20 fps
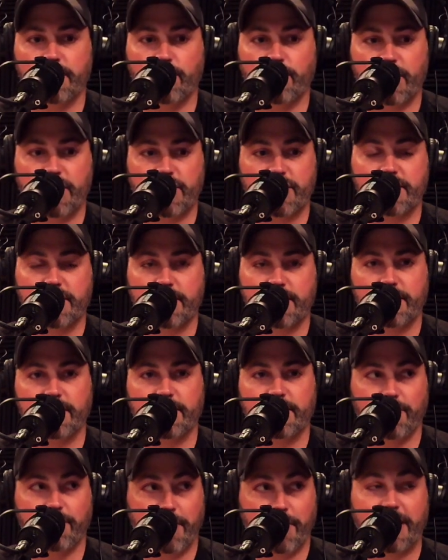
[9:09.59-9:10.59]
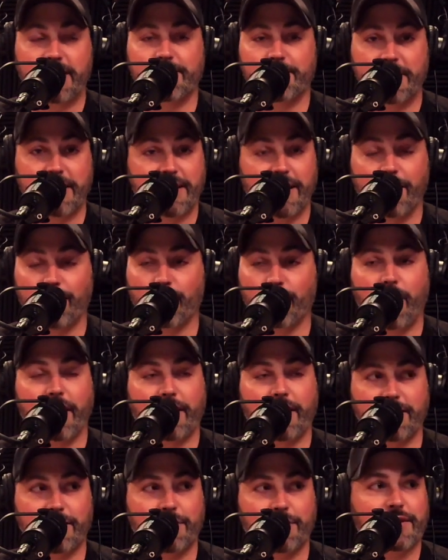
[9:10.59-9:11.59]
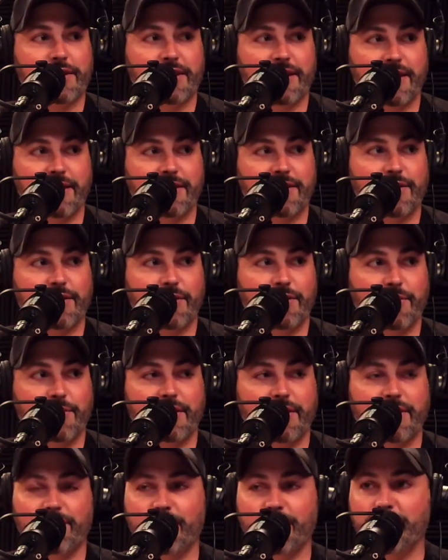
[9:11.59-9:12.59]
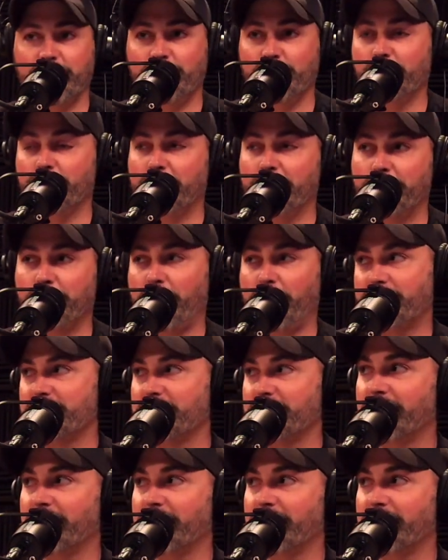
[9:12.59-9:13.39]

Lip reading: which makes me never want to do it again. When you do a big project